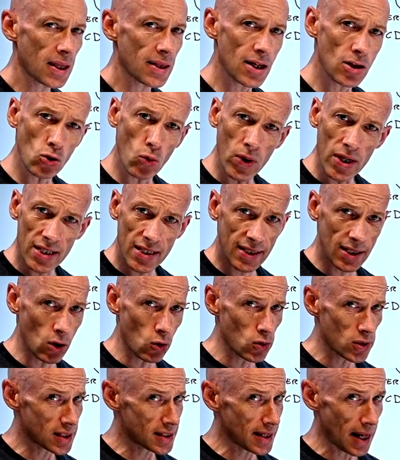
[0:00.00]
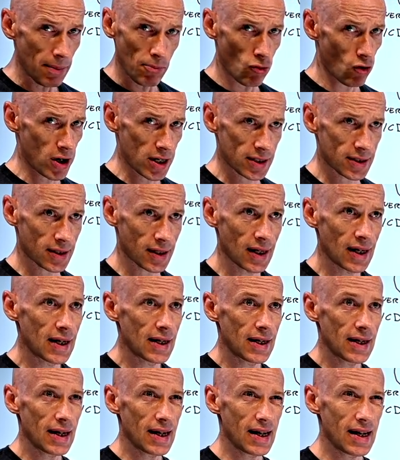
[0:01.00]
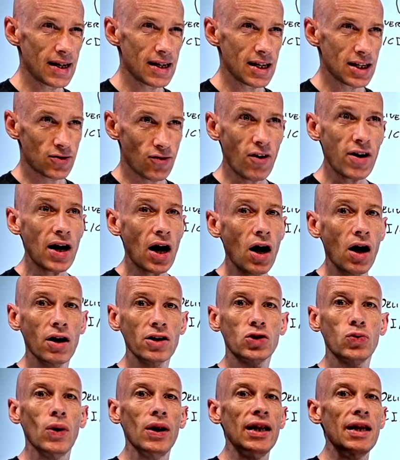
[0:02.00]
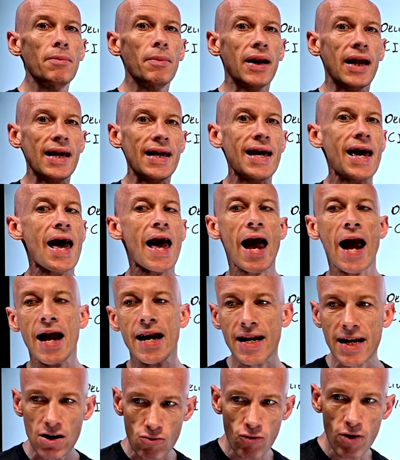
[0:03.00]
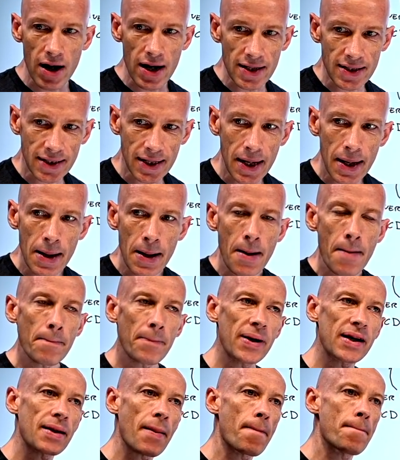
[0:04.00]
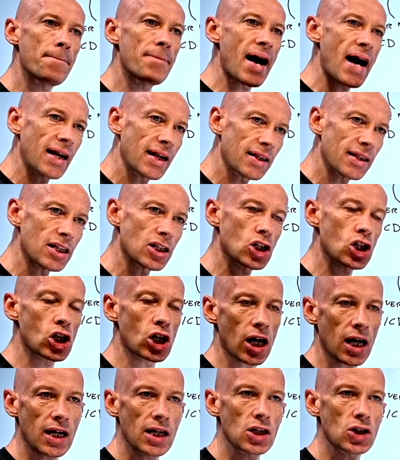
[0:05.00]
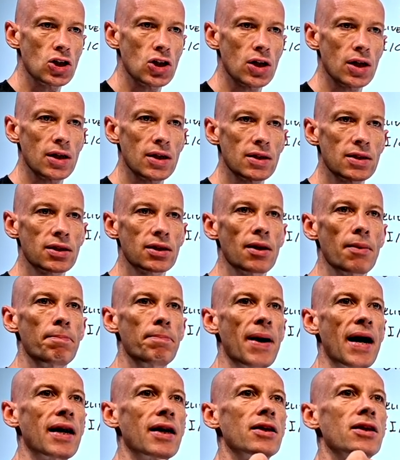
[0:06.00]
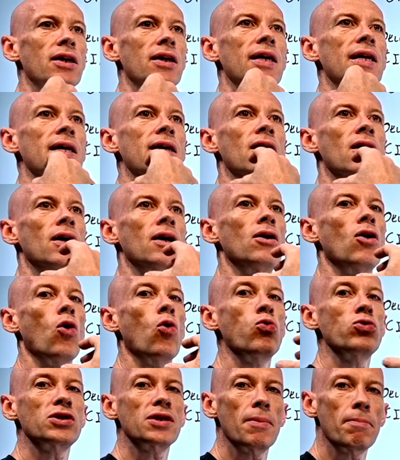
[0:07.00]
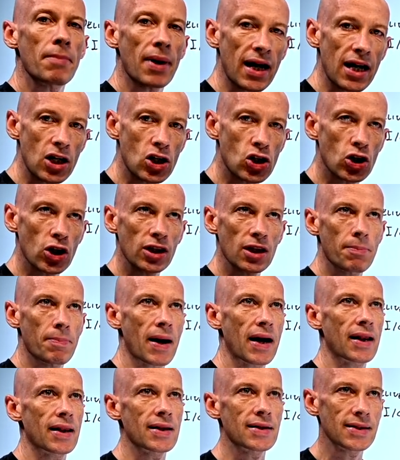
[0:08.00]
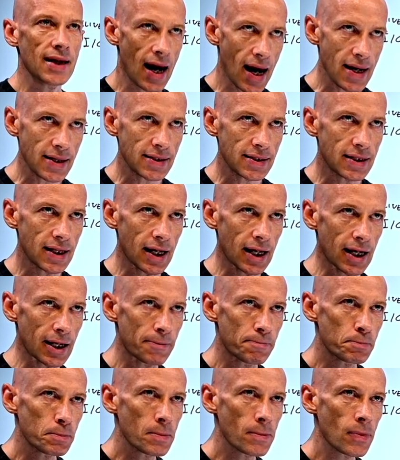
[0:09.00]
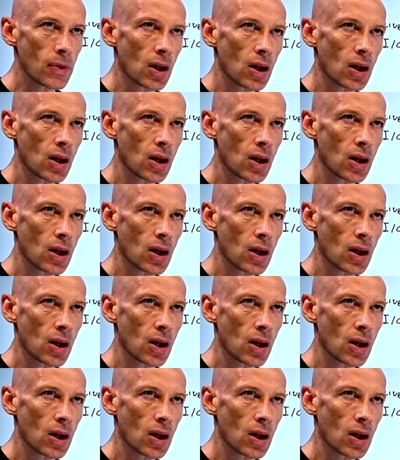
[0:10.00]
There's always still some risk. It's very hard to eliminate any risk, but the better the changes, the better the automation, the better the testing,